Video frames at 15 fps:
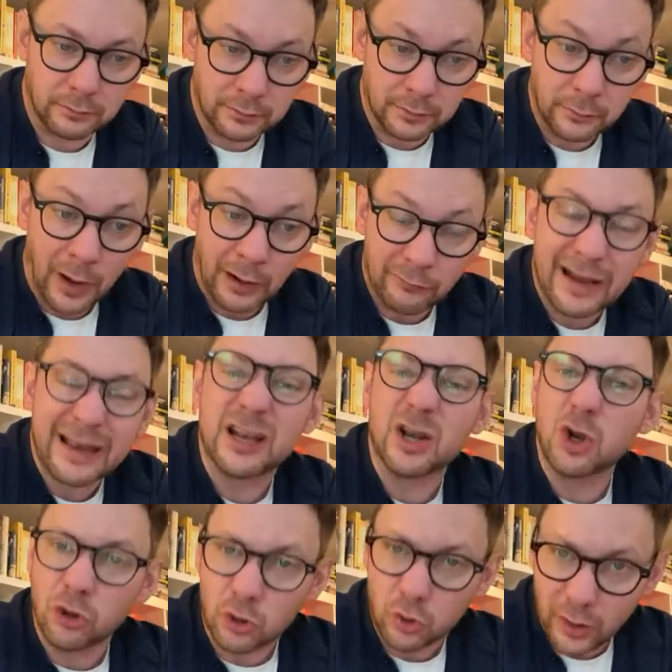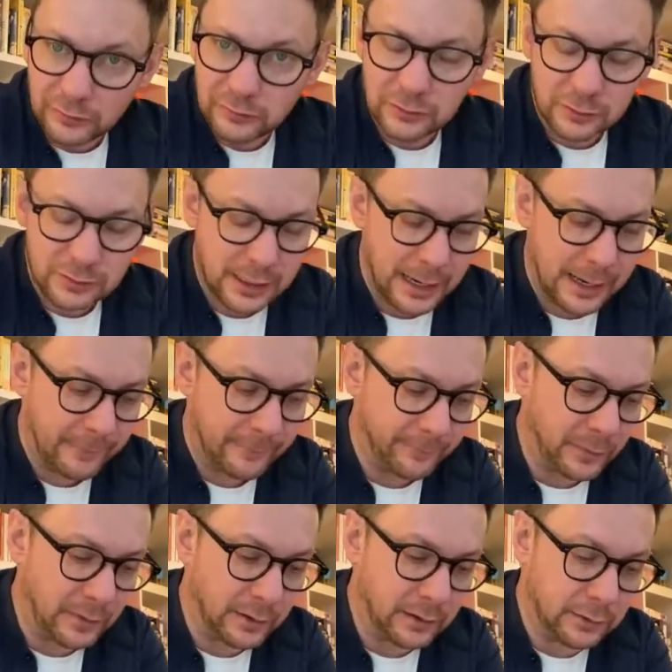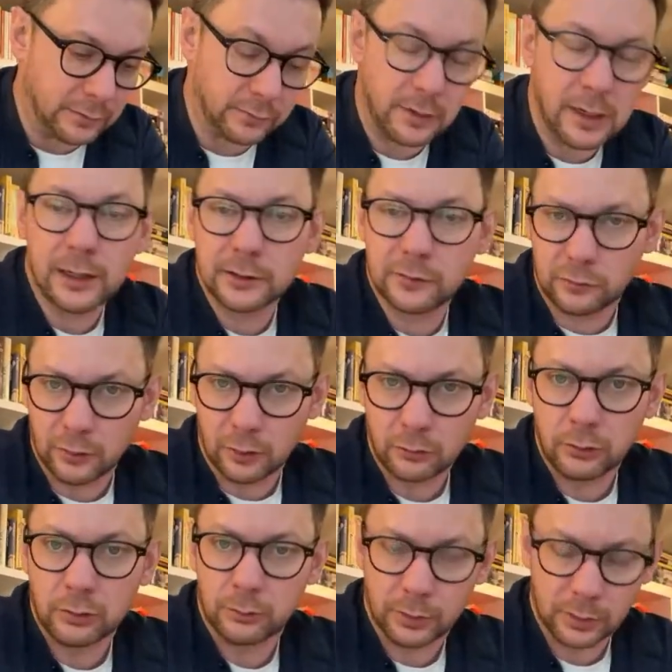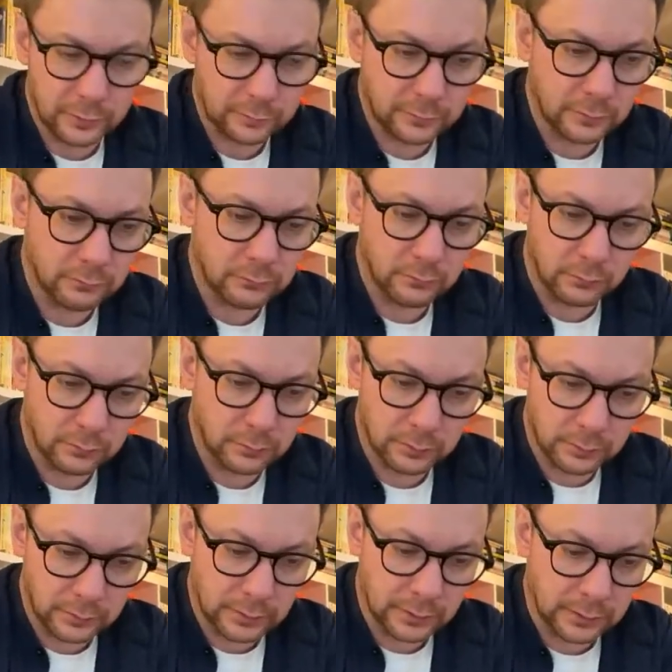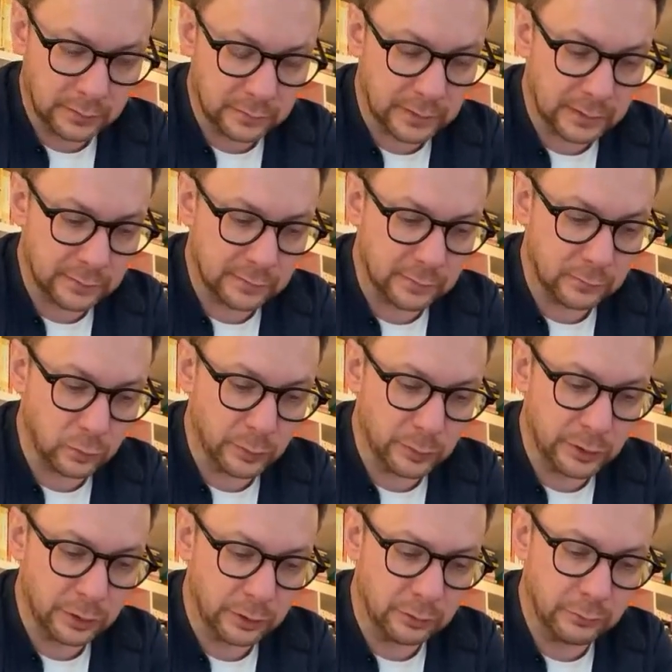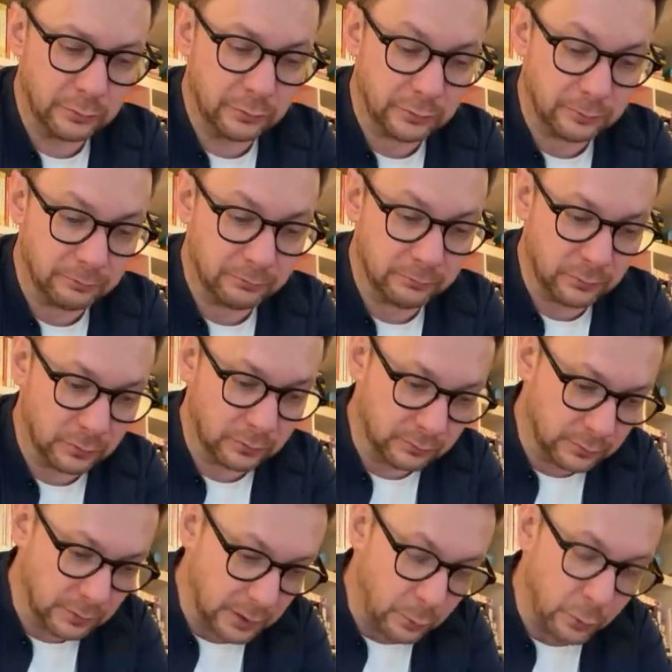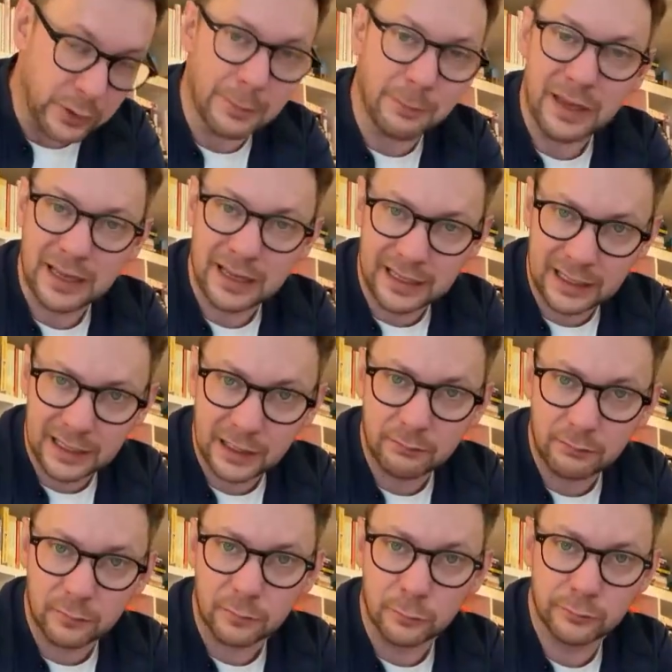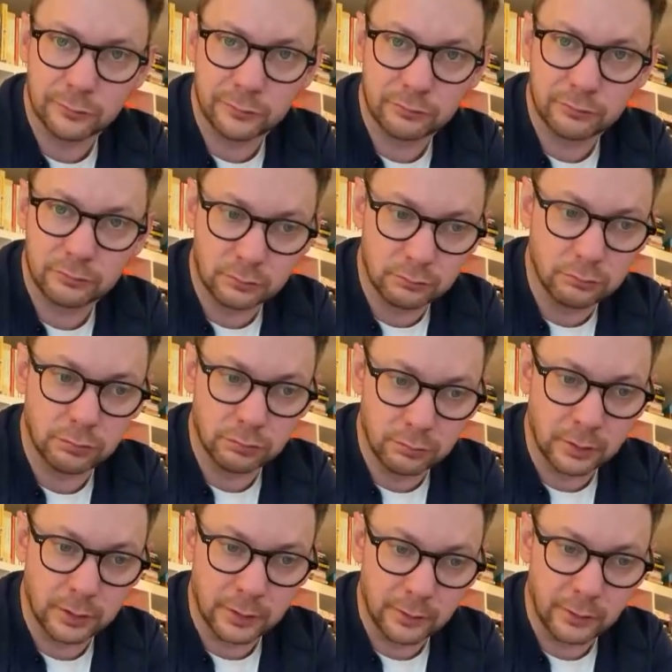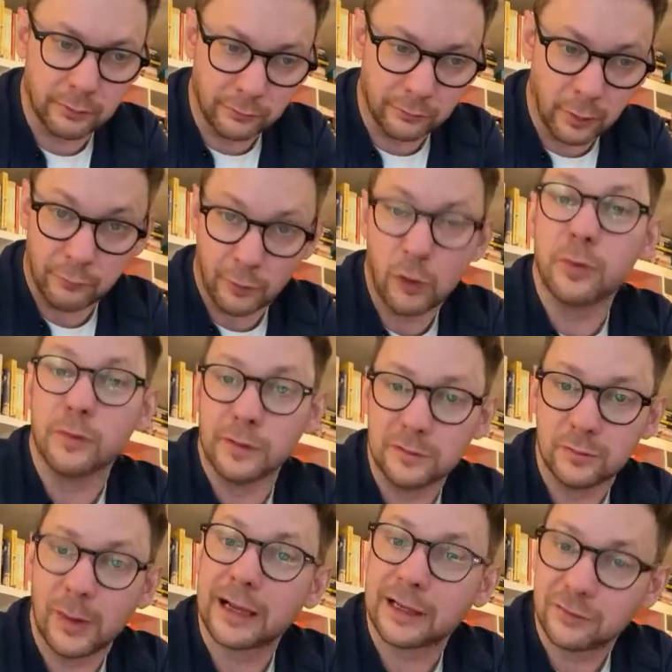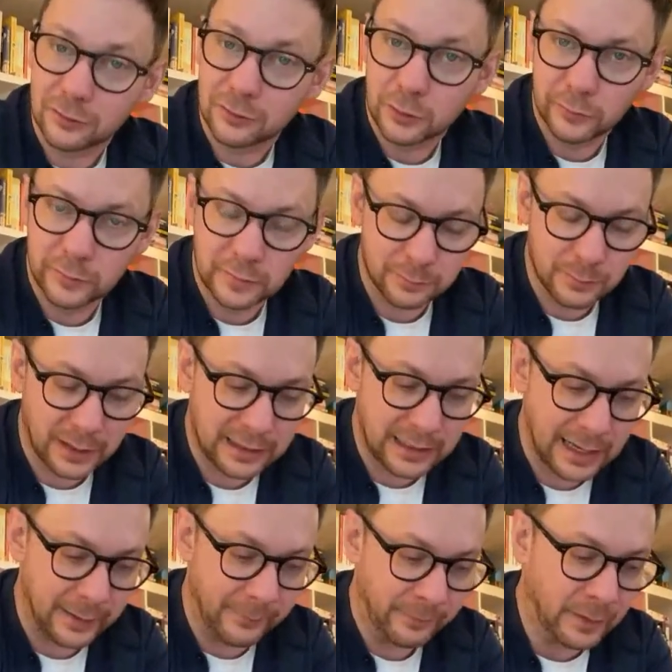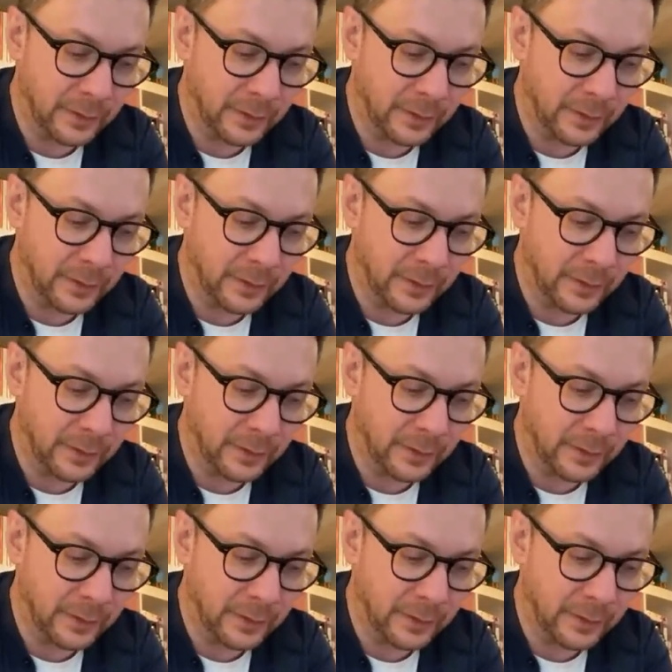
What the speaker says: I've added another question now. So now I showed the person, in this case, this woman, we appear to have opened these packets and covered this man in ham.